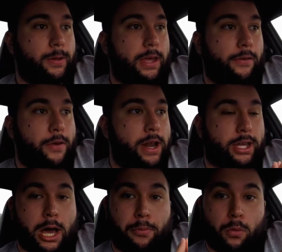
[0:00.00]
If we had a
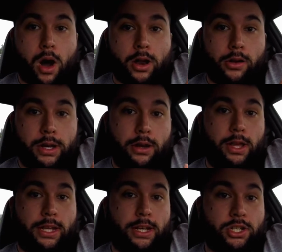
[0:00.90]
cup of water in here
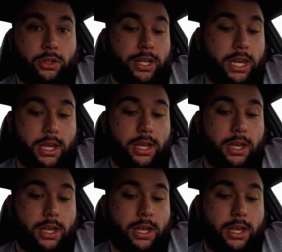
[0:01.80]
like Initial D,